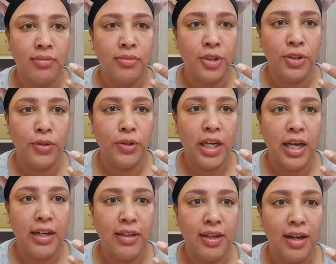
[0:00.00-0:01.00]
to do
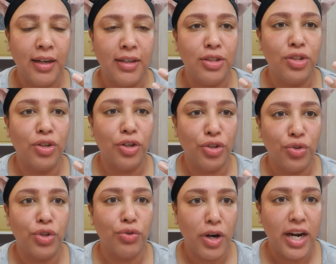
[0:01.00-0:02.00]
that, unless you're gonna
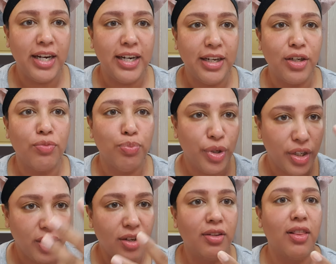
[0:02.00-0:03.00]
do it right and put
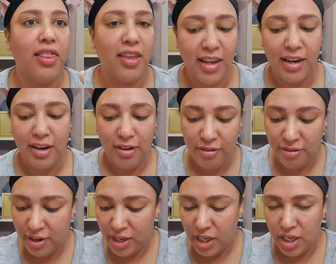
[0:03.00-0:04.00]
it on thick enough
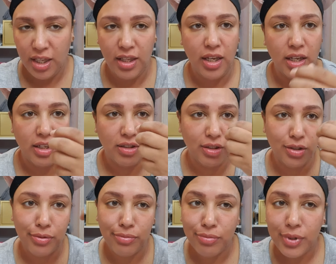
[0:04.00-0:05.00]
that it can
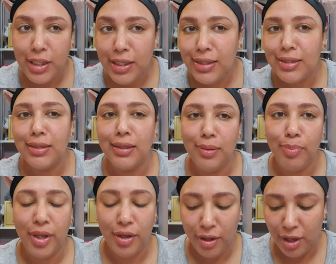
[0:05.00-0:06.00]
just easily
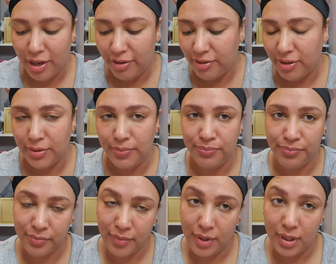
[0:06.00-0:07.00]
peel off.
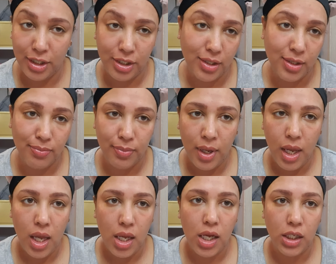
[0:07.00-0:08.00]
Just
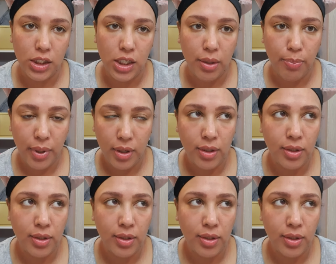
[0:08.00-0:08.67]
a tip.